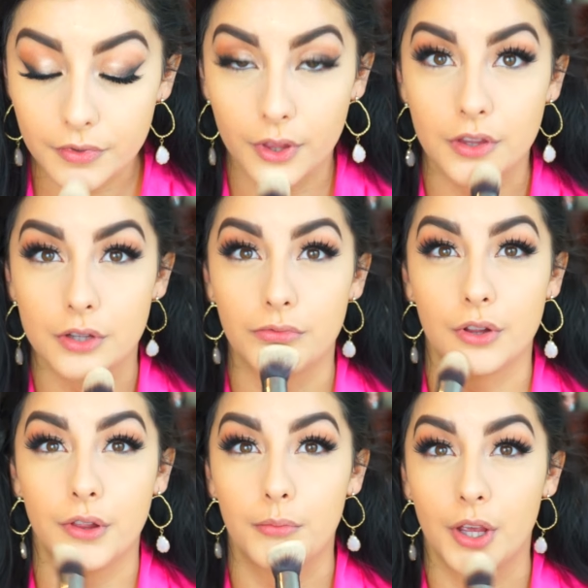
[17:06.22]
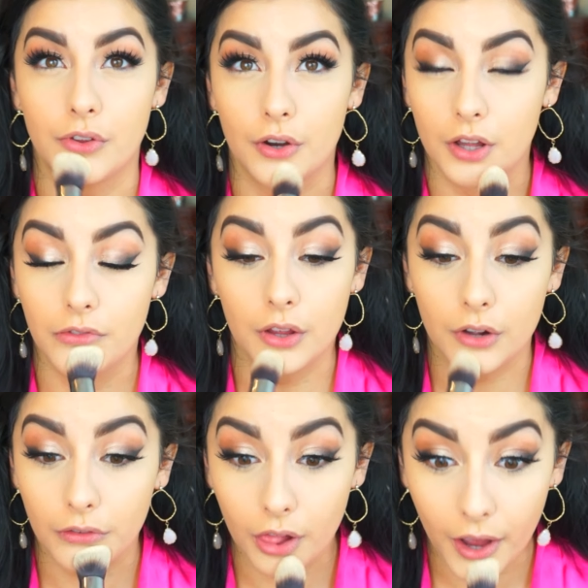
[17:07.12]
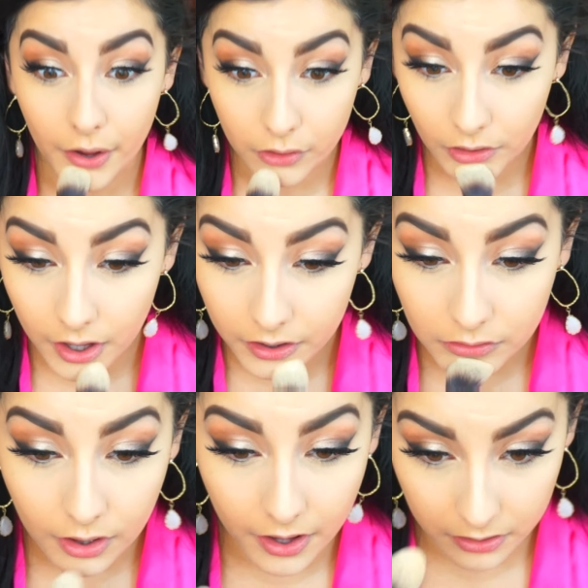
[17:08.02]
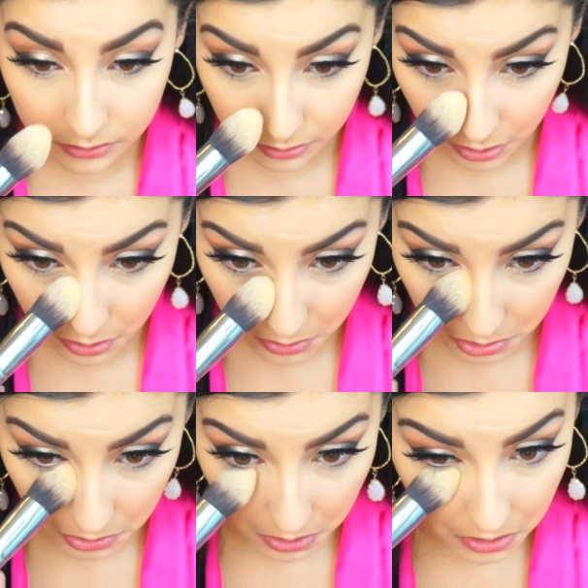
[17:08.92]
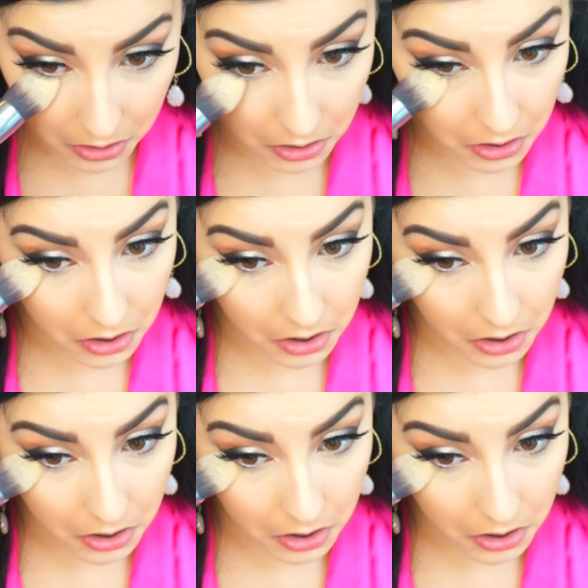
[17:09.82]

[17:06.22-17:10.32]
And this really makes your concealer last long.